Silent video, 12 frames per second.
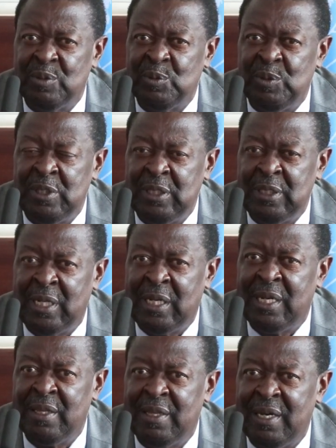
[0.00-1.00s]
We
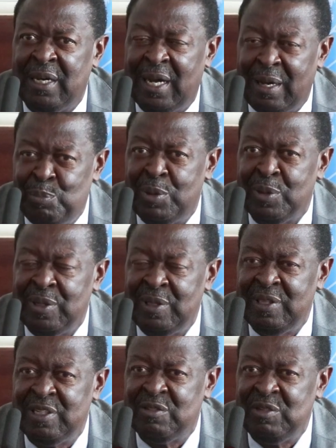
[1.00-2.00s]
are the hub
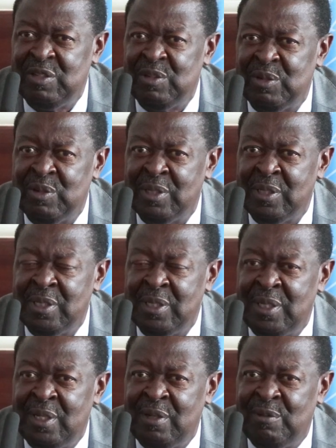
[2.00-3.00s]
in this region
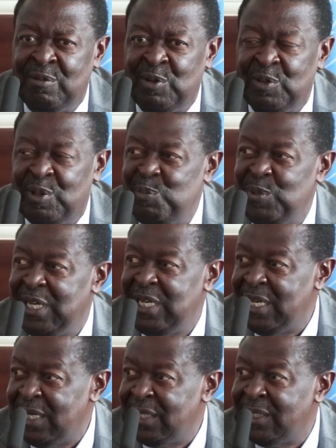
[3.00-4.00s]
for the
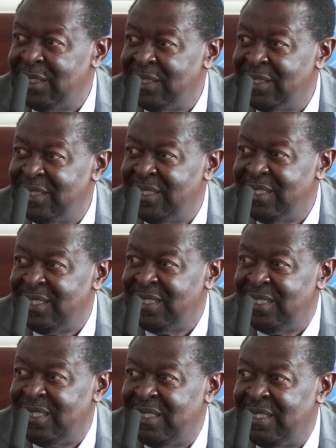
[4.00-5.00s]
media,
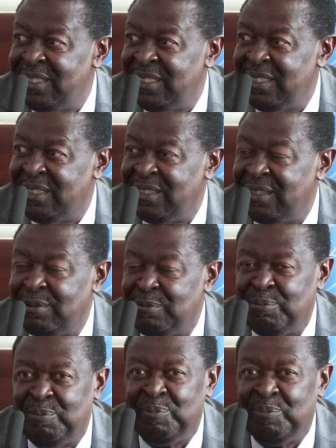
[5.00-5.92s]
I